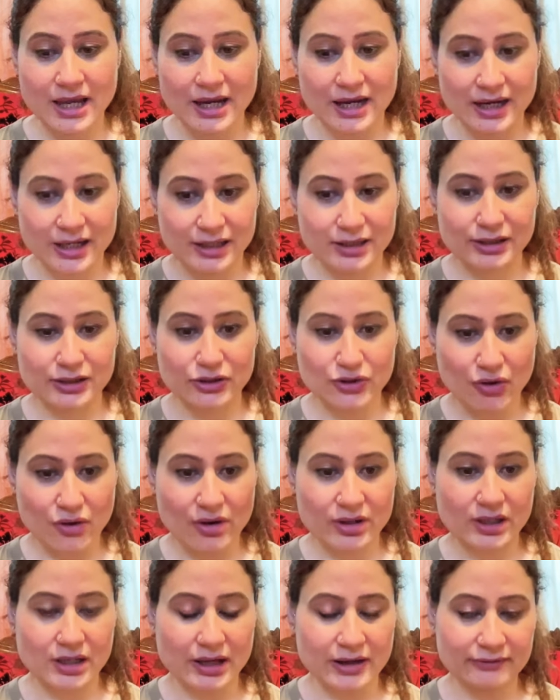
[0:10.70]
in
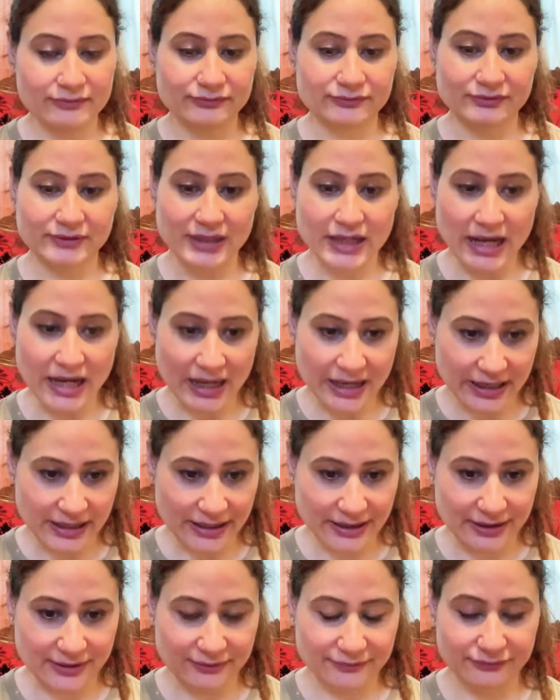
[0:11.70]
your love
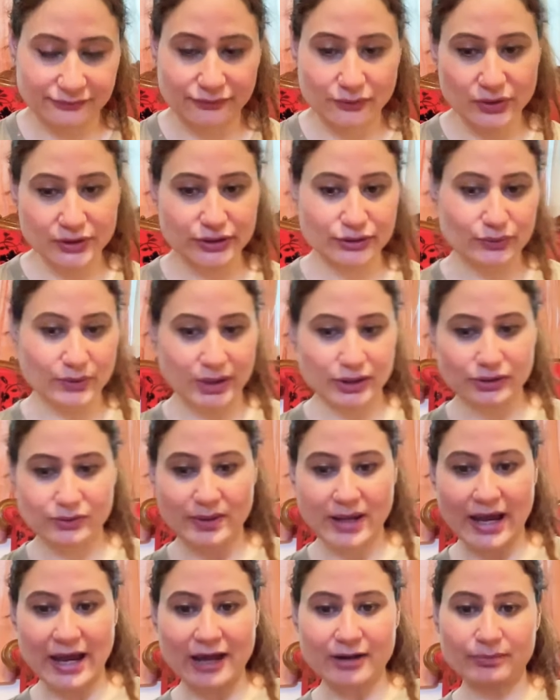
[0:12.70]
life. What is going
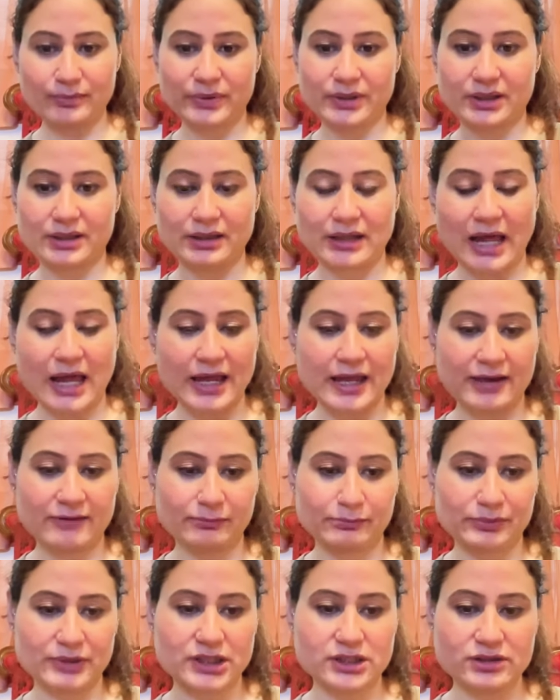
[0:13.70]
to happen? I
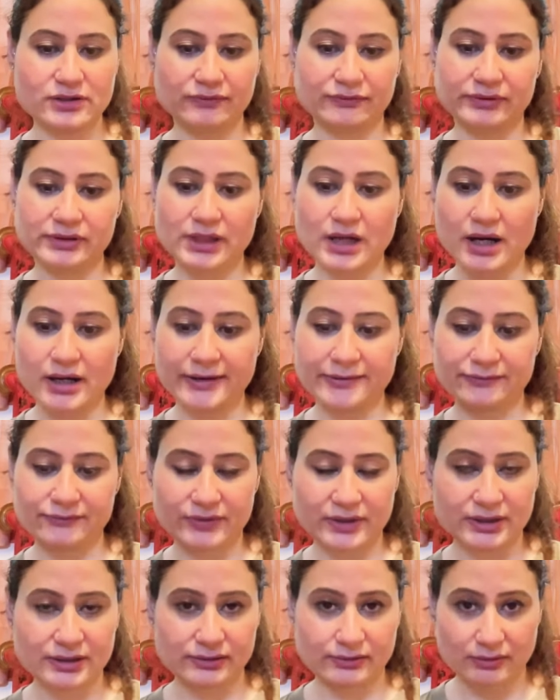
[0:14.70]
have pre-shuffled card in
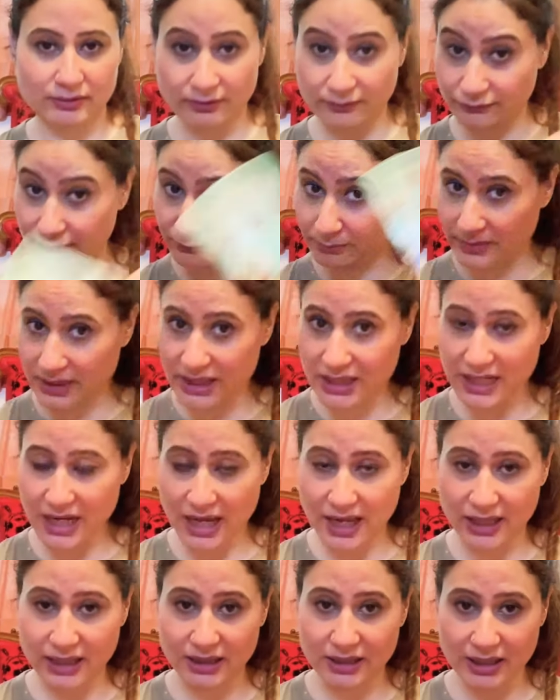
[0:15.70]
front of
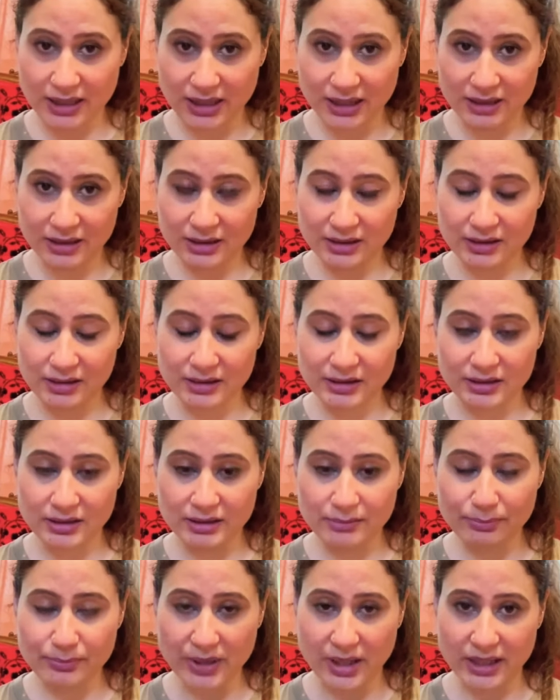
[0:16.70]
me, and
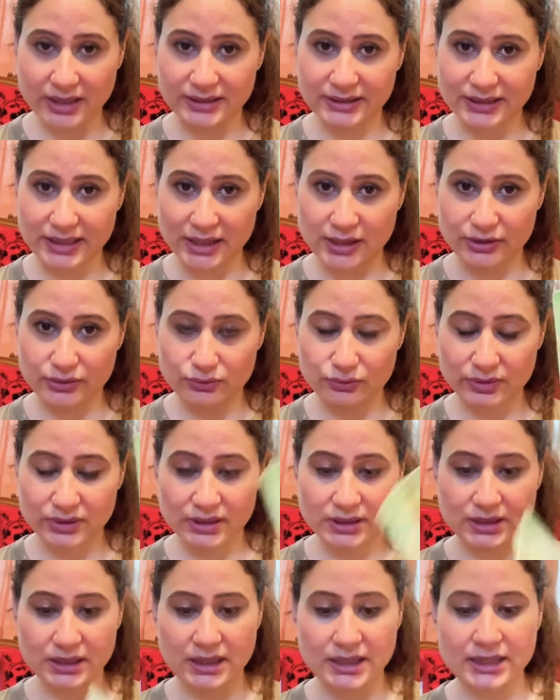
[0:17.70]
in the past I do
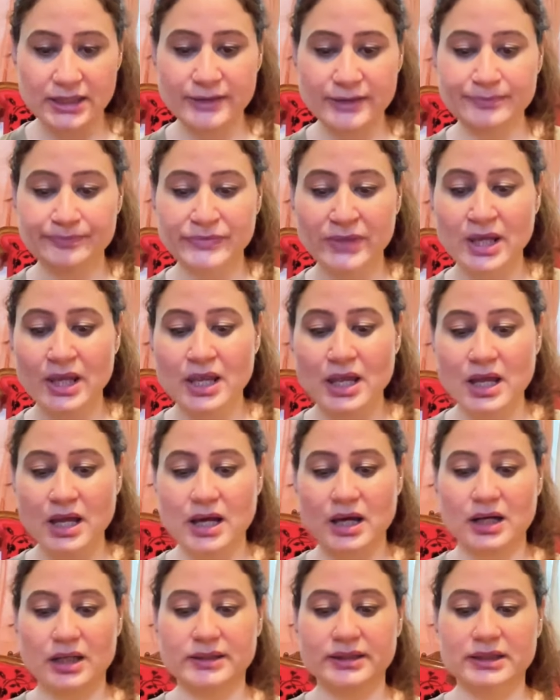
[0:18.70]
see
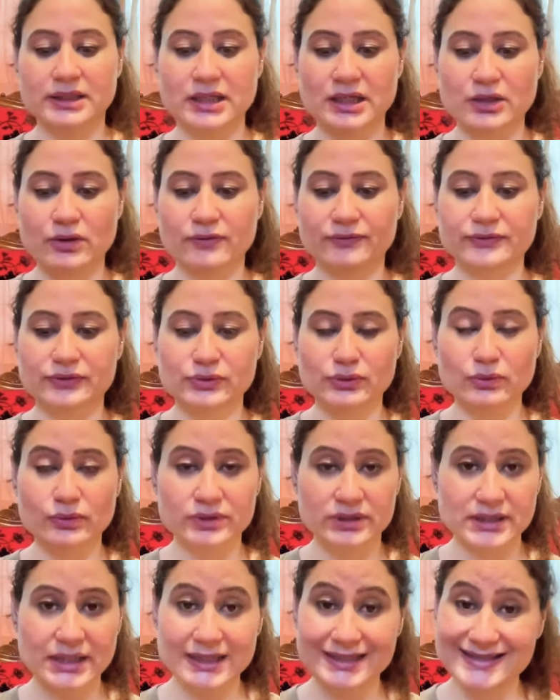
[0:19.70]
the King of
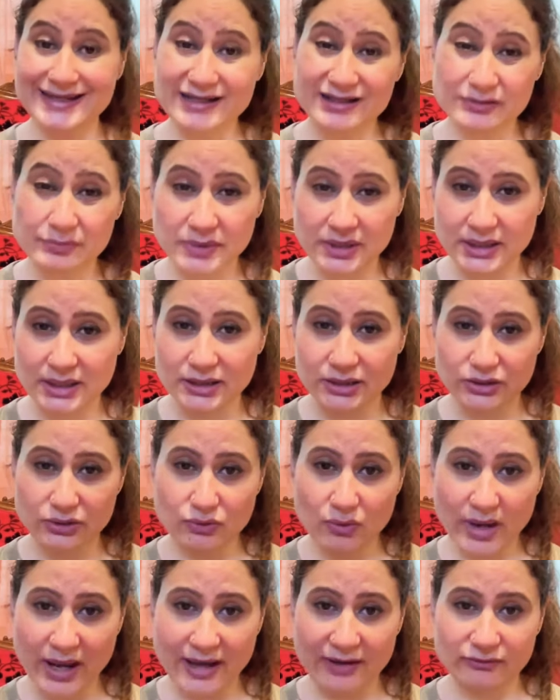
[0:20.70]
Swords that tells me that
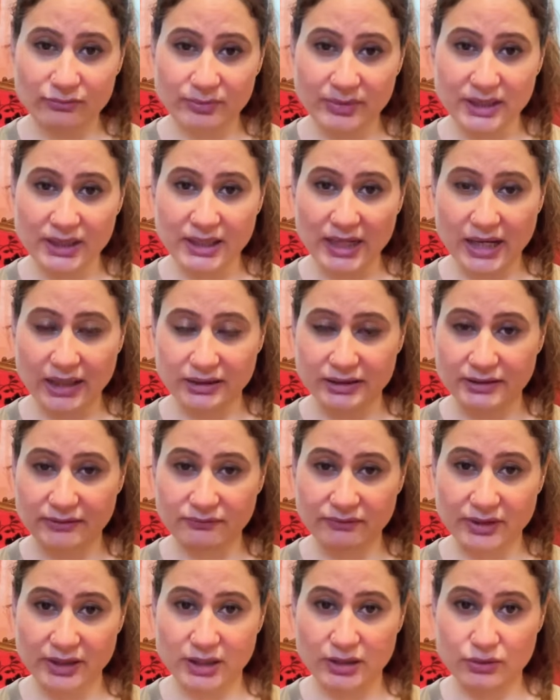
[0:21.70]
you have been
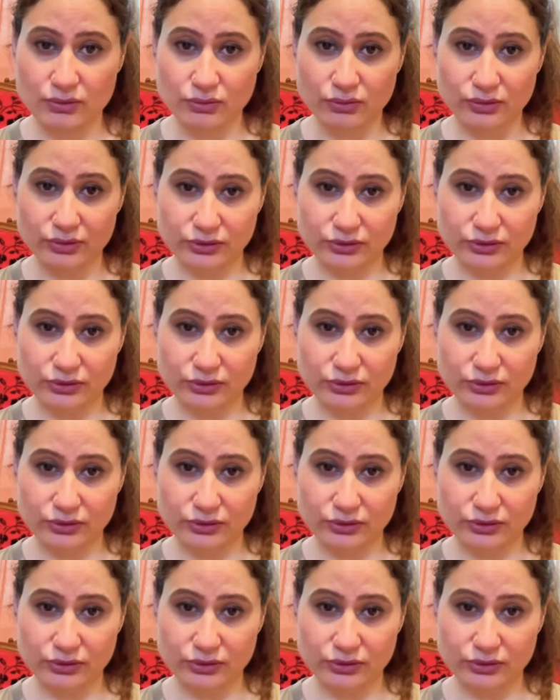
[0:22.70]
acting very cold